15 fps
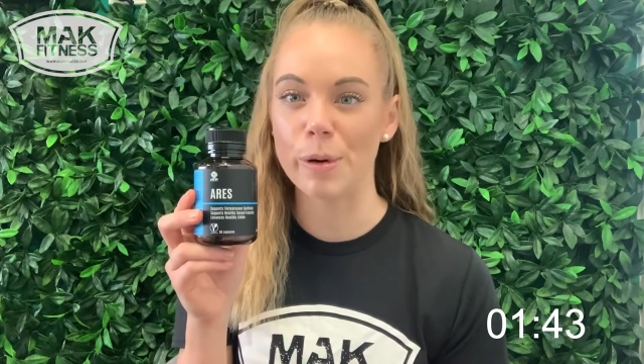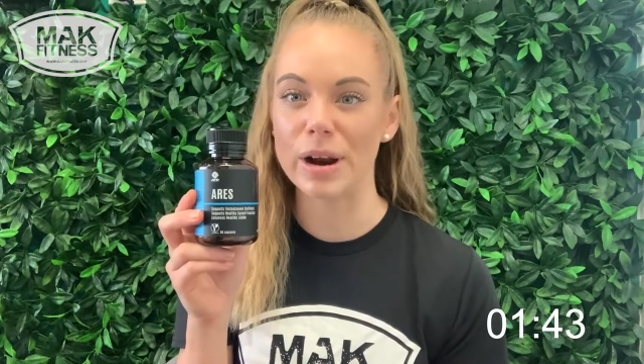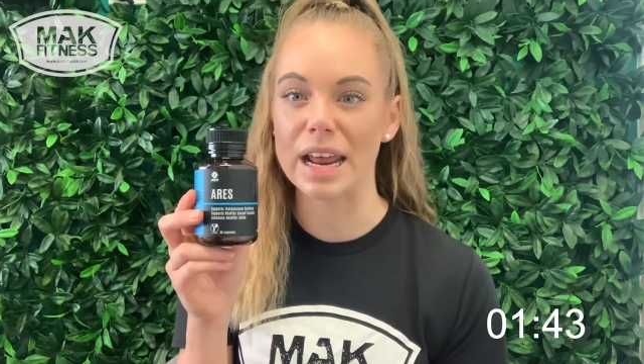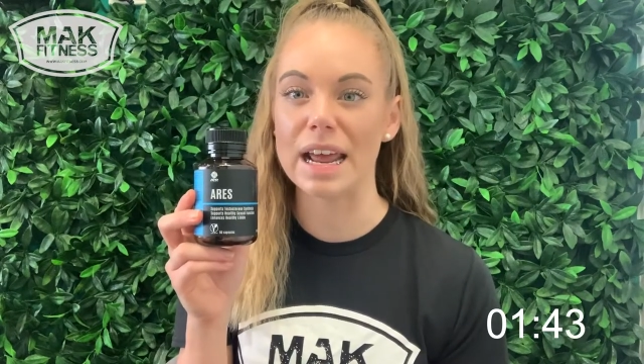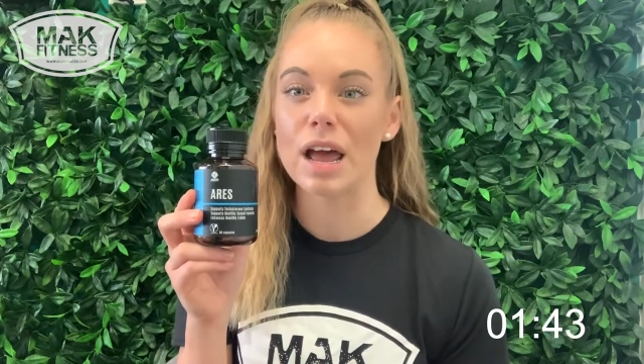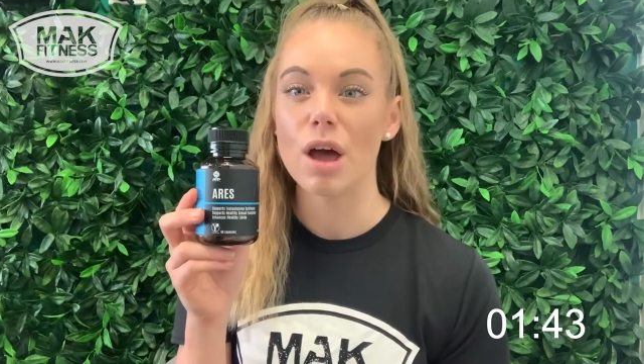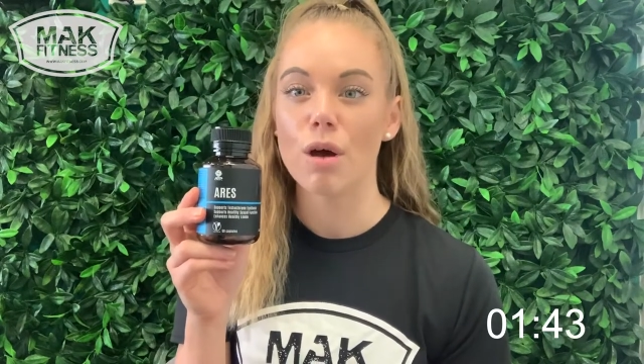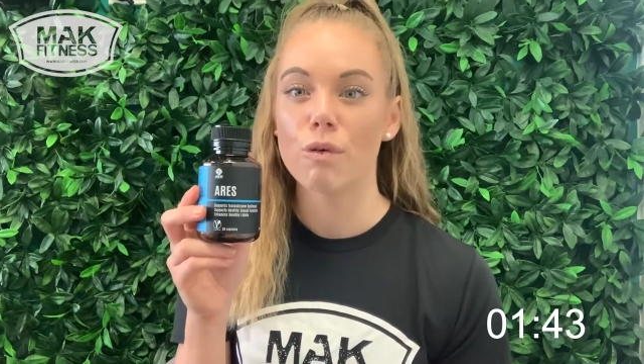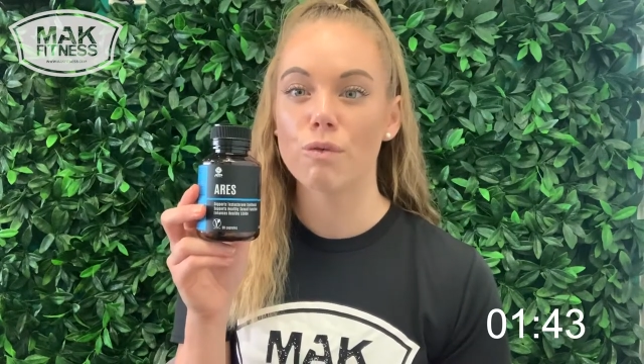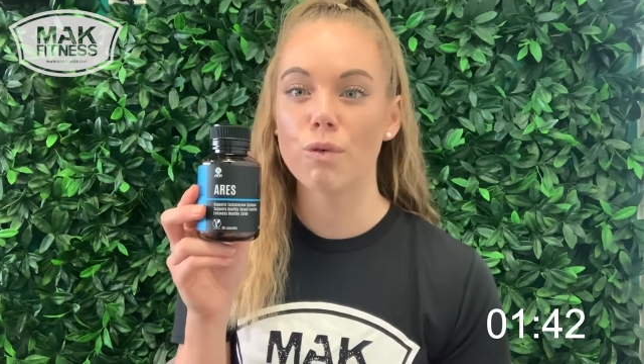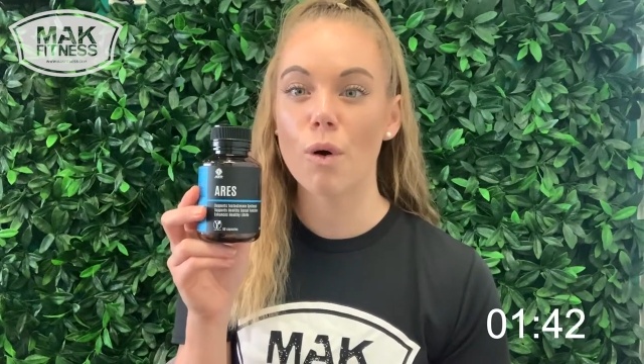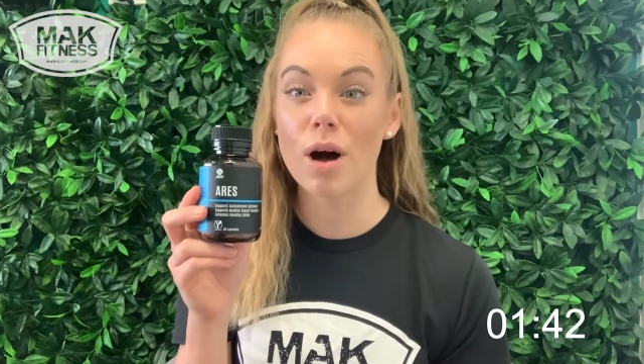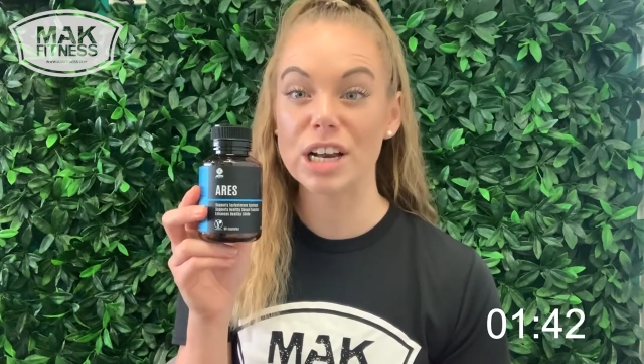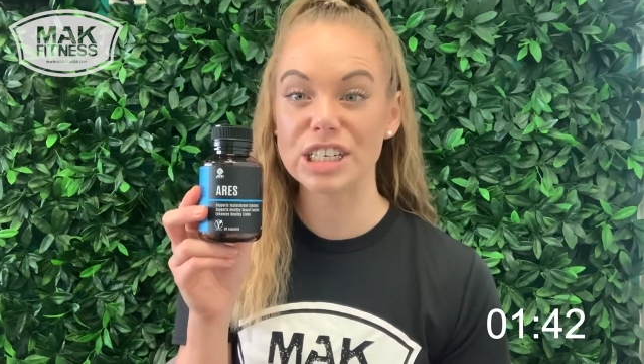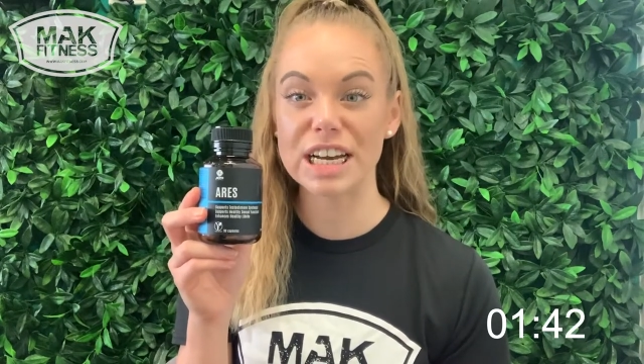body
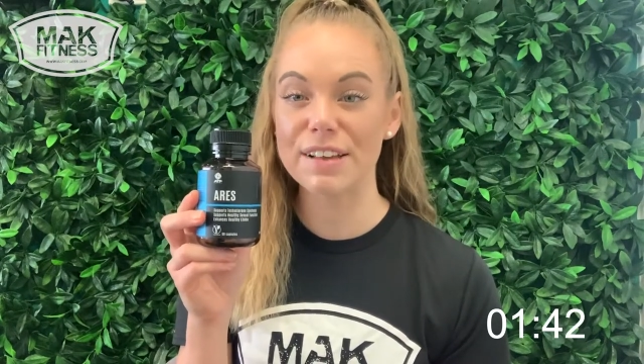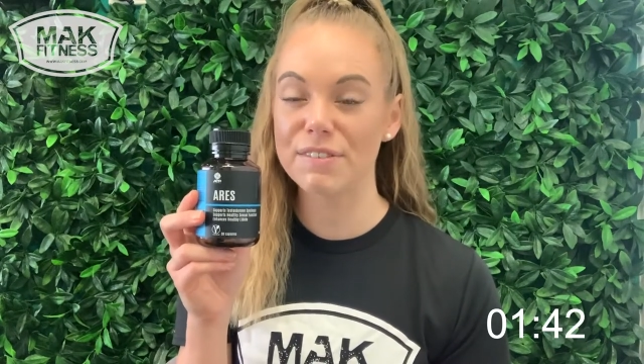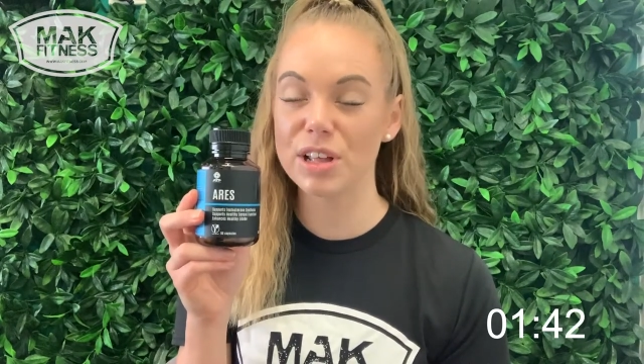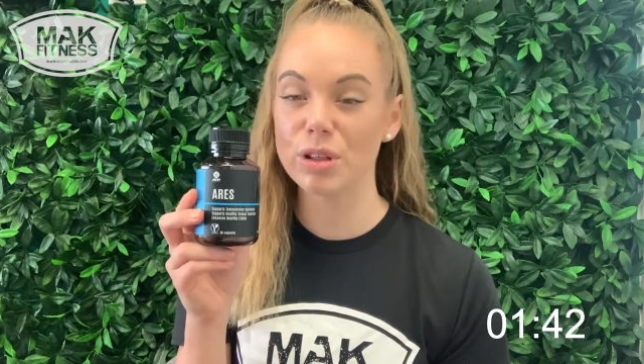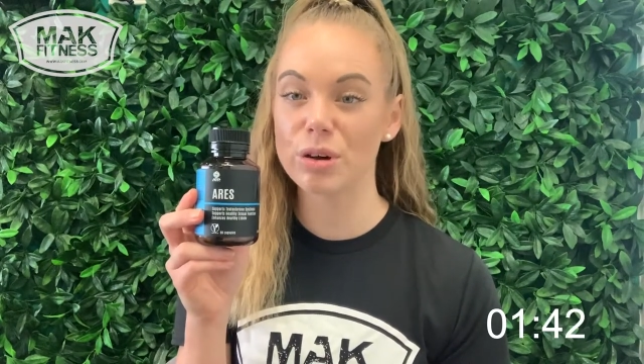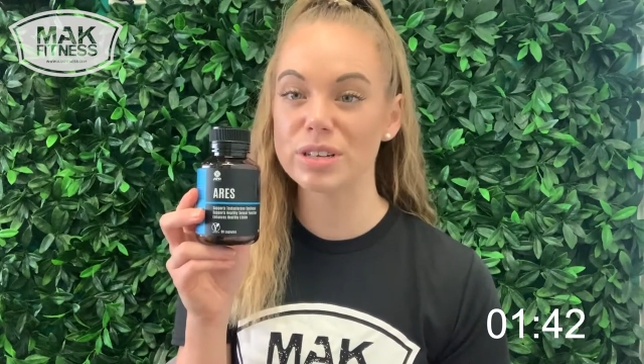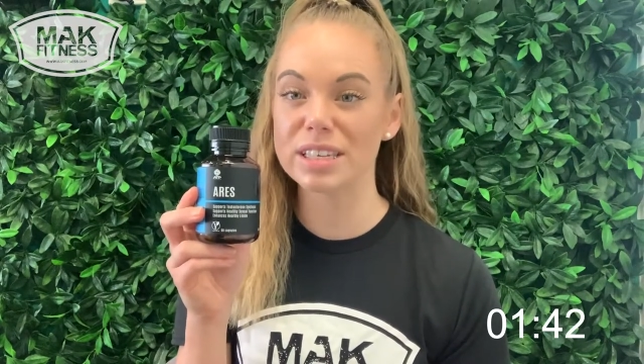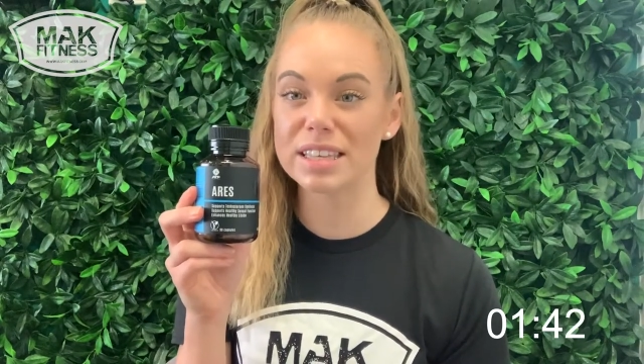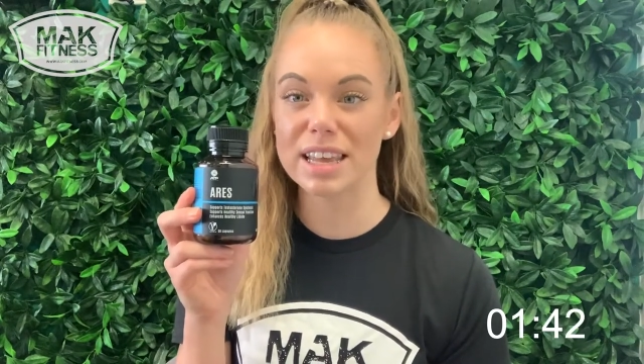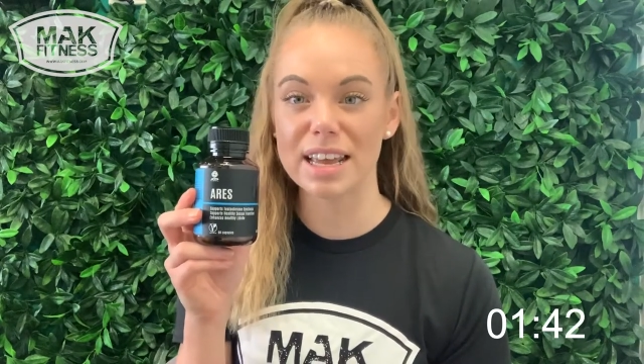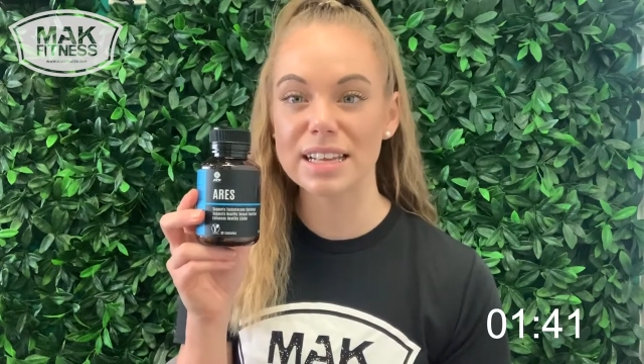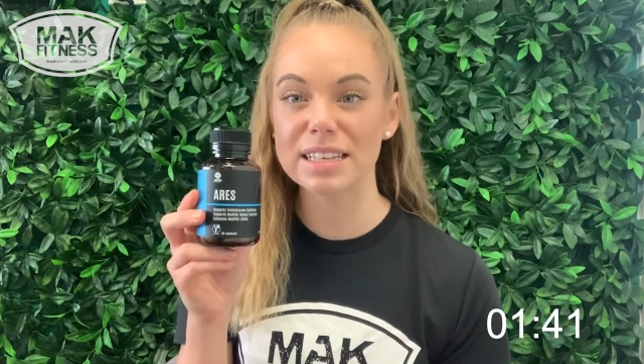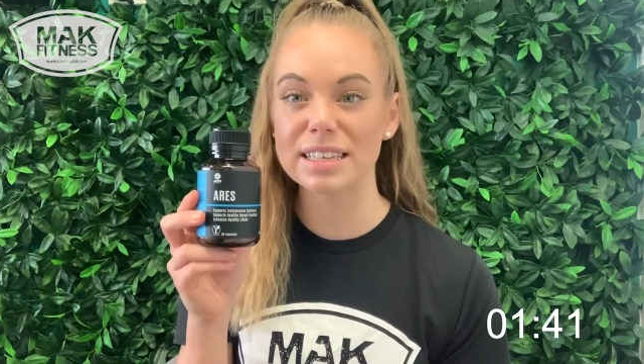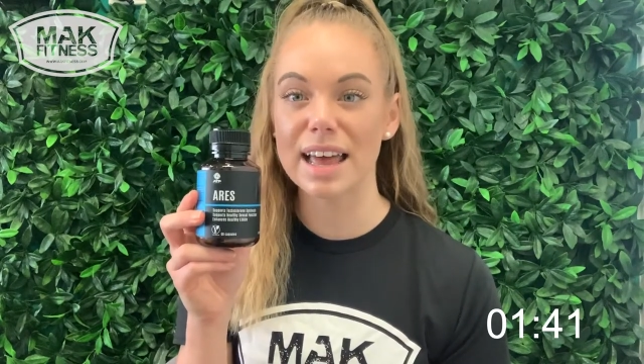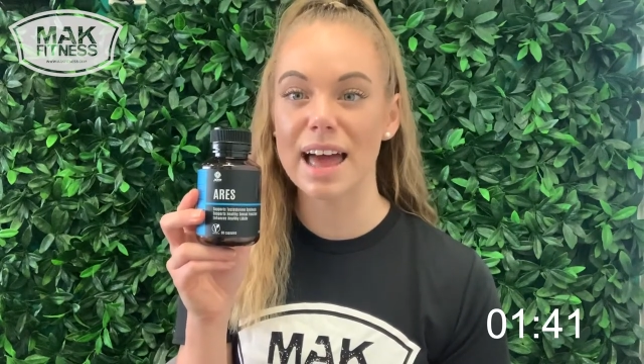for achieving those things,